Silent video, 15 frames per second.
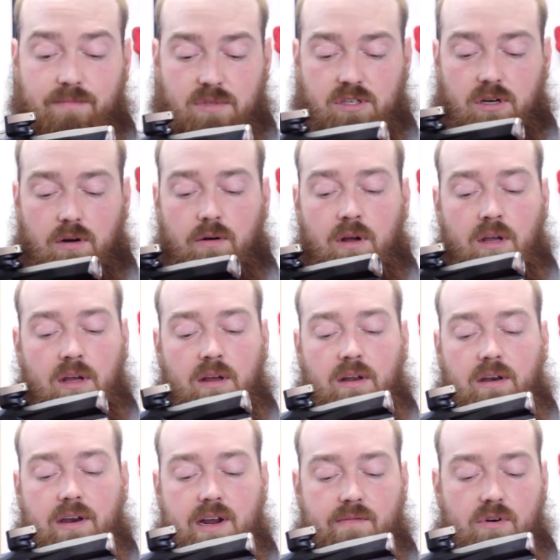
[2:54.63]
So
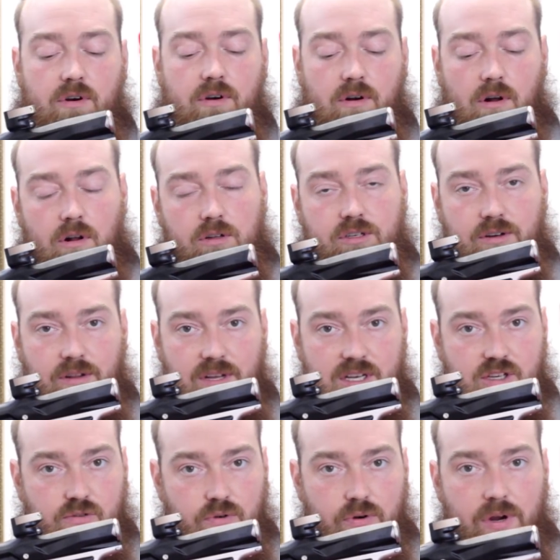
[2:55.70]
never alter this
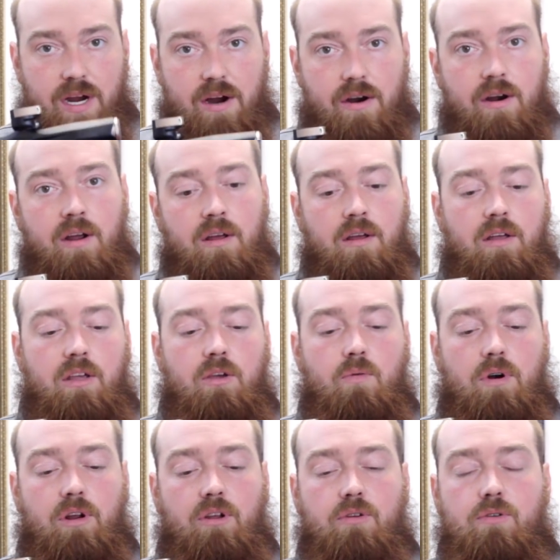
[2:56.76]
screw here. You
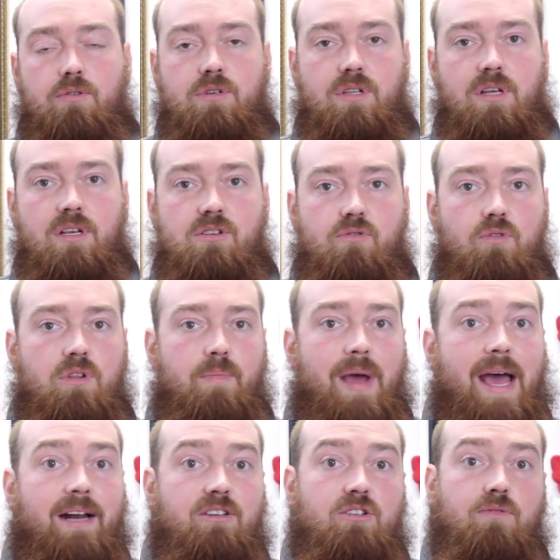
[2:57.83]
want to use the screw at the
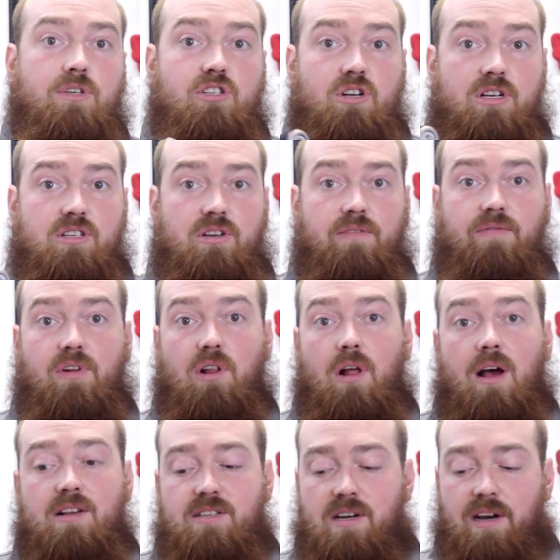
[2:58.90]
back to adjust your
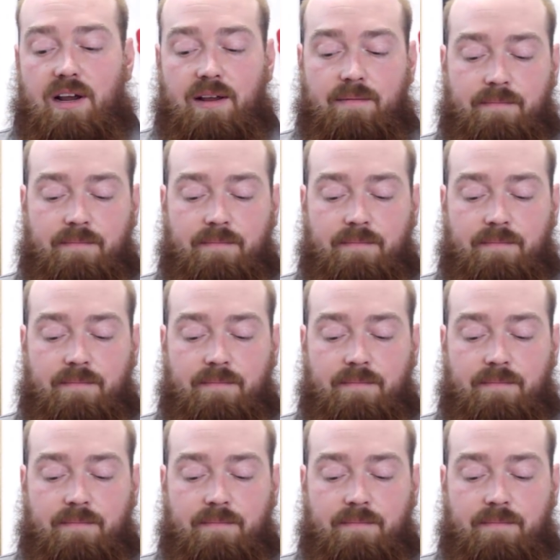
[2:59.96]
velocity.